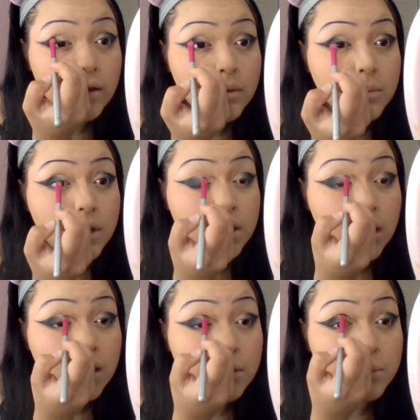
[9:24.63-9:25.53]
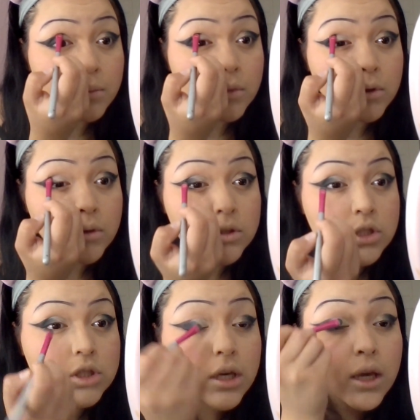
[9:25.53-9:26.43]
make it like a moon
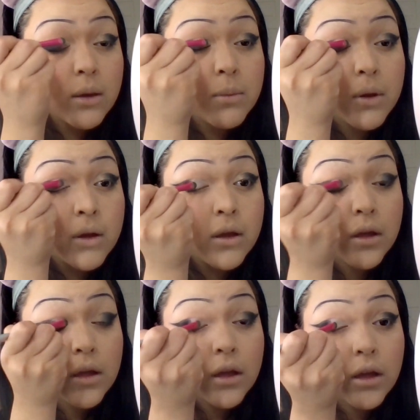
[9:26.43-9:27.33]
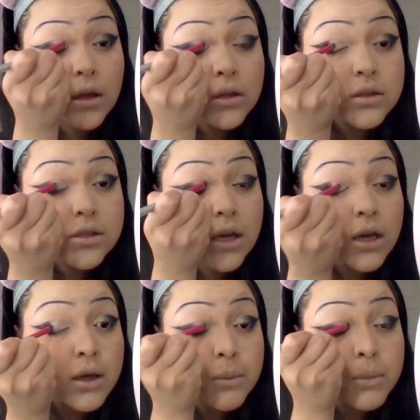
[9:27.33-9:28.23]
shape
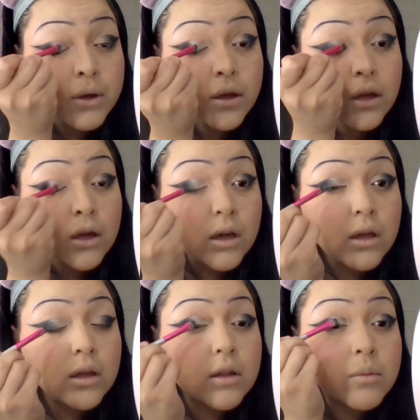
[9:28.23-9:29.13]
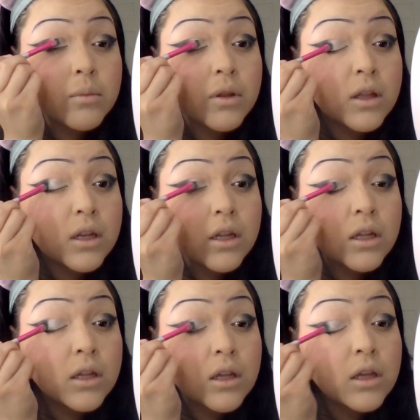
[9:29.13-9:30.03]
type, and then blend
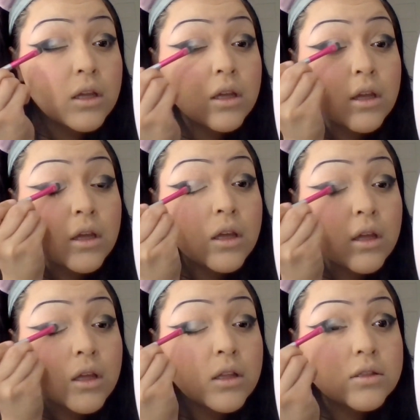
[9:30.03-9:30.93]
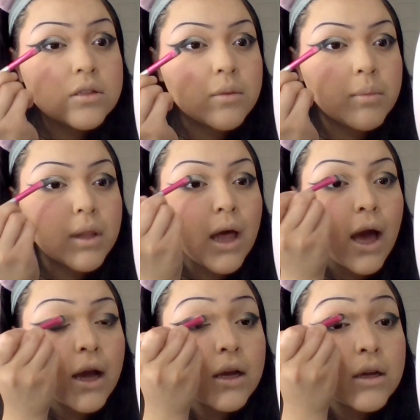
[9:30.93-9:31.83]
it into the
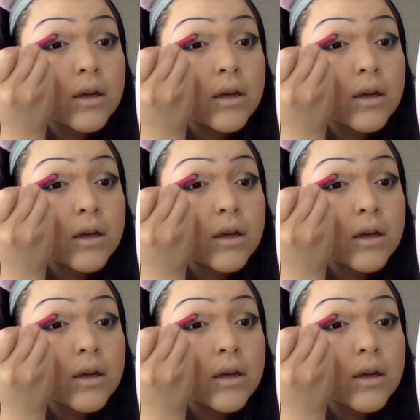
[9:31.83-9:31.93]
black.